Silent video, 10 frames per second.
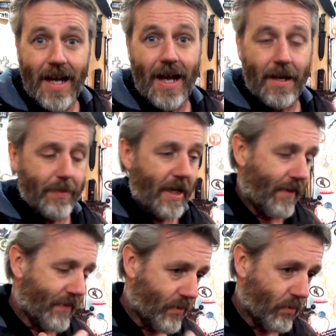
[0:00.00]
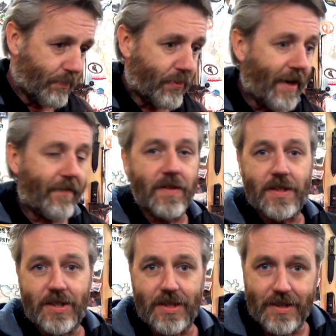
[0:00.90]
and be able to do a
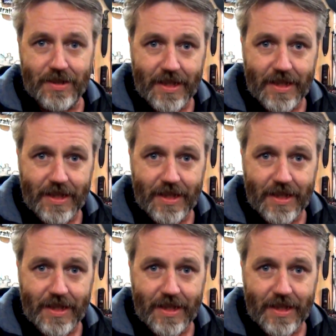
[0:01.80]
breakfast and